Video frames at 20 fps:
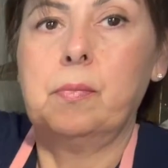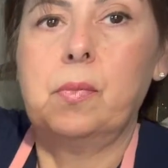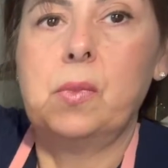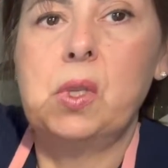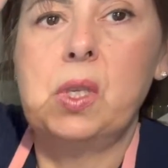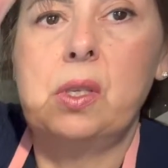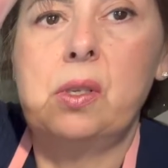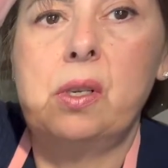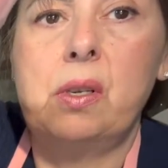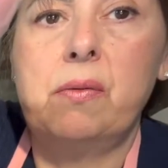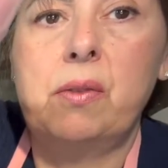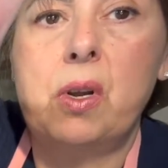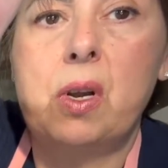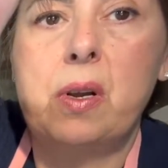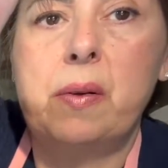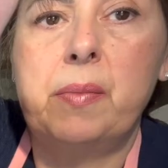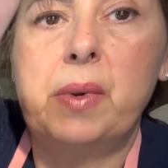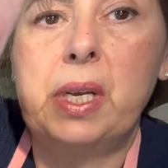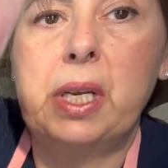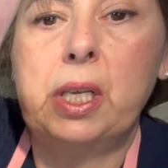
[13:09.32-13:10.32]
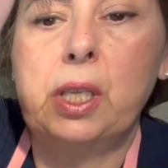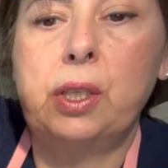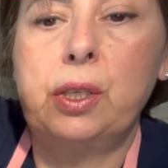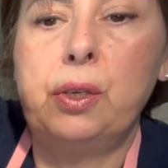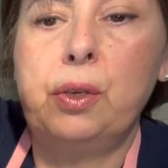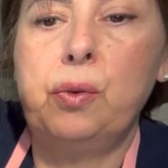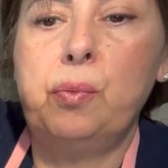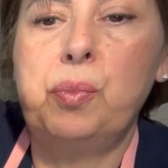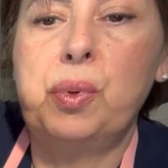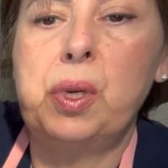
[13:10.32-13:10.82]
So I've got my
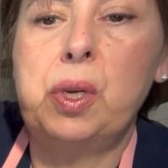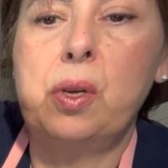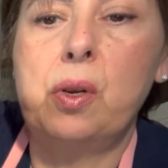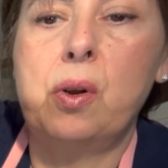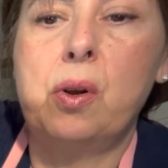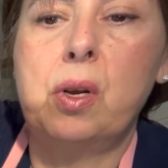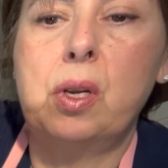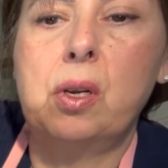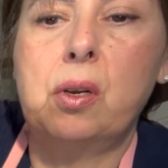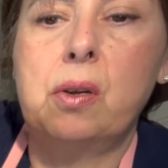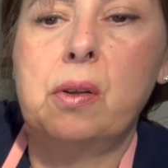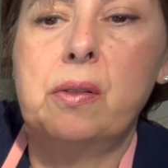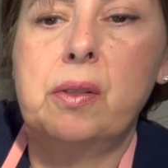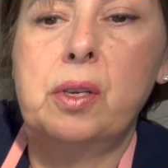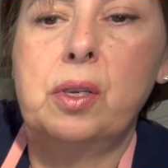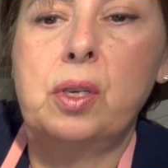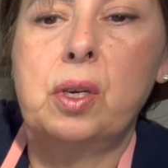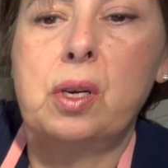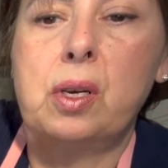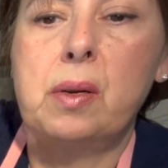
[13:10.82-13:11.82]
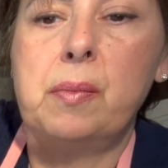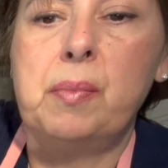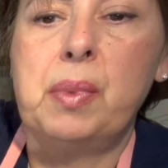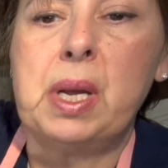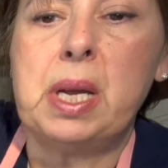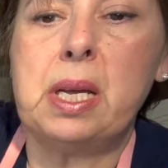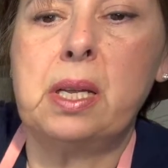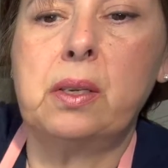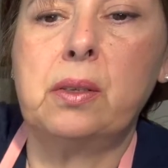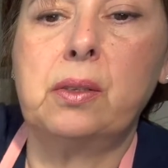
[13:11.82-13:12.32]
glue, but not on the top
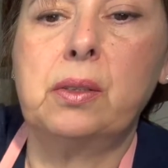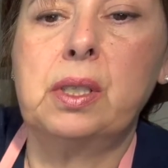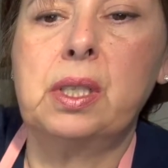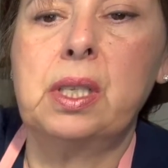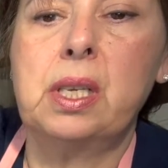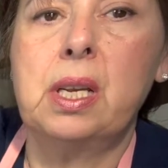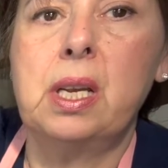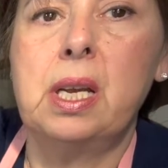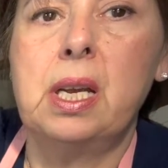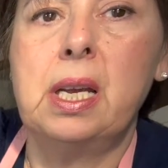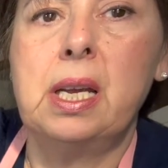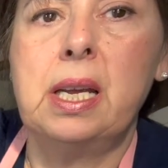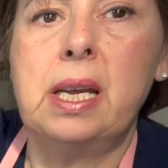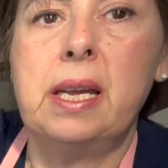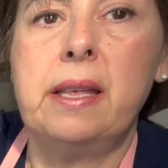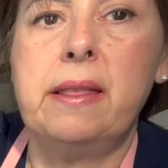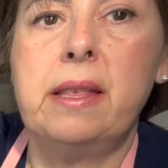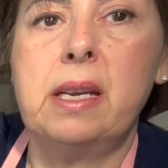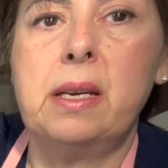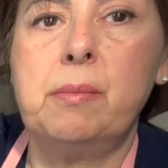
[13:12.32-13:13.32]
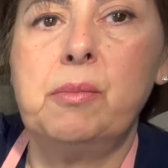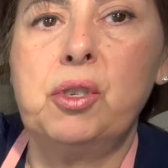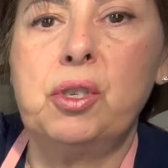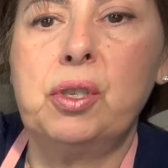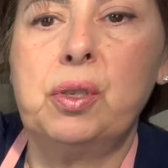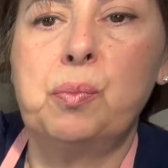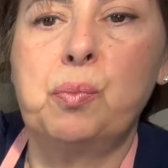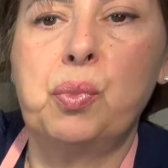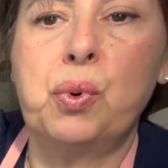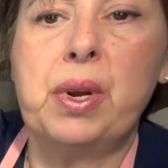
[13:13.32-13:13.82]
petals. And then I'm
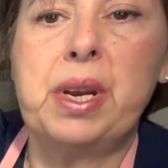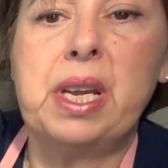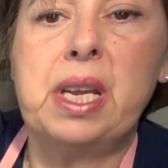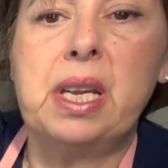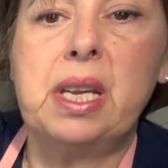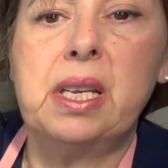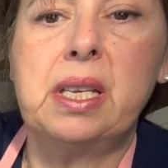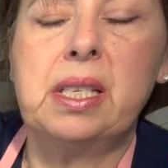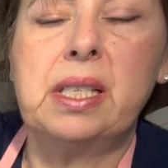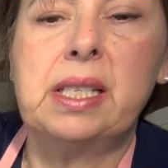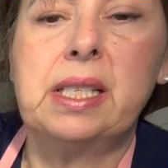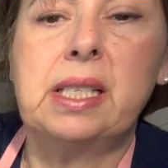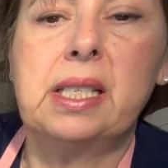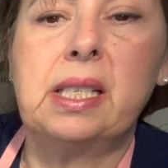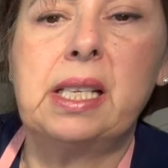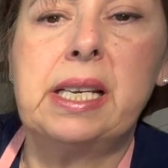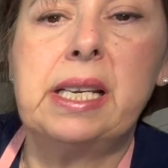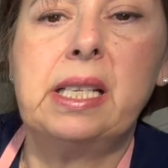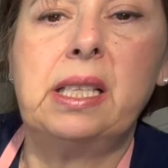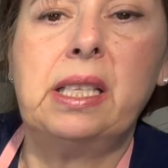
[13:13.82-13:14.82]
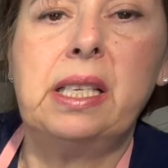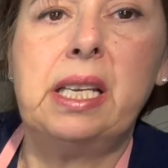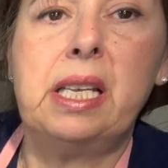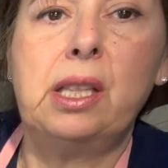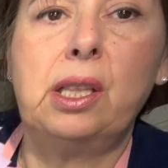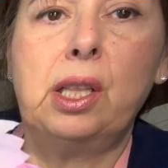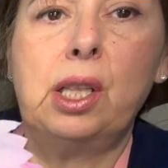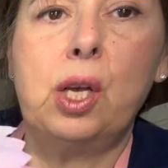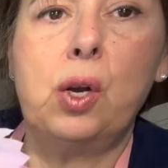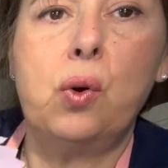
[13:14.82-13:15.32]
just bringing it slightly
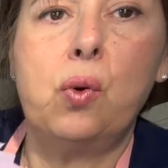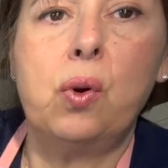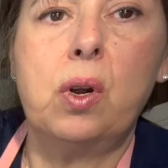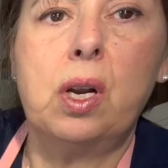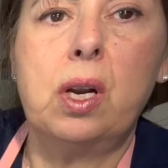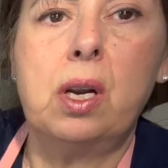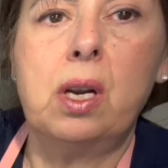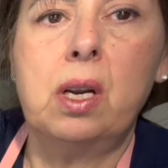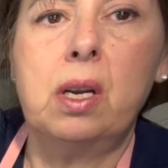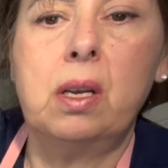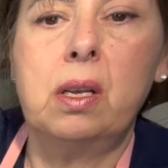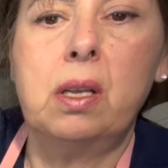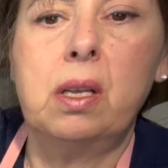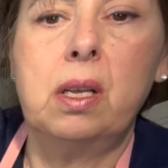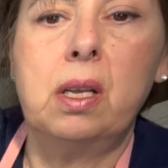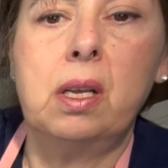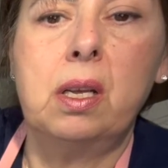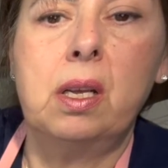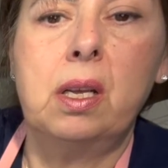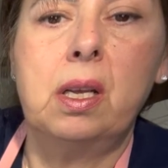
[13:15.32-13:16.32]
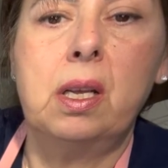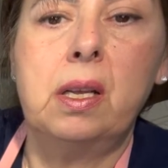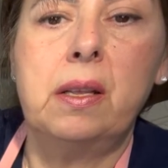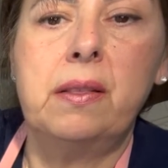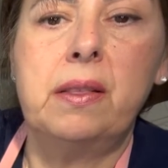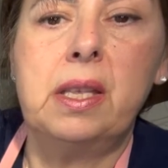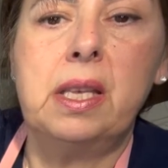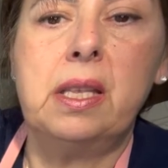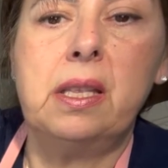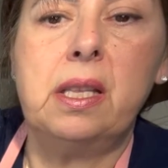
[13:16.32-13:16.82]
lower
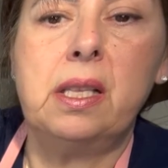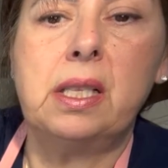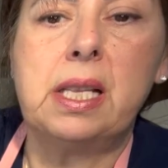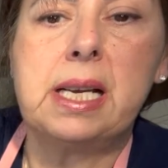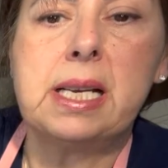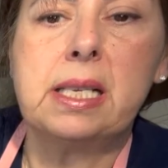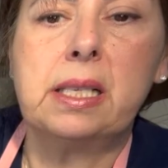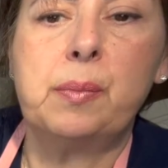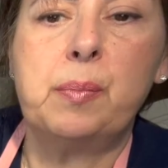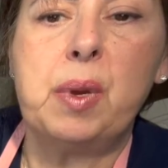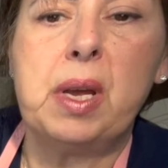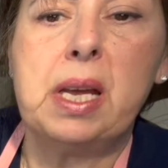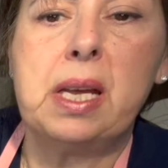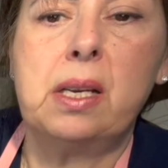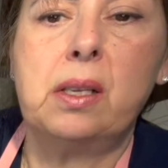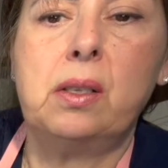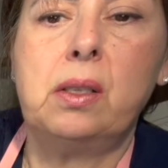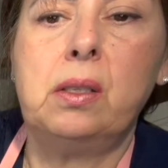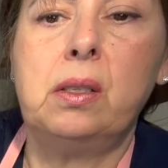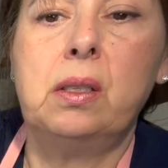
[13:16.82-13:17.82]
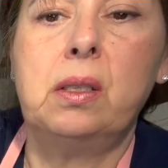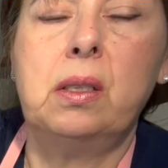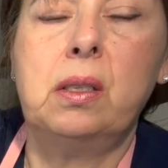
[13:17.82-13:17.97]
than the last petal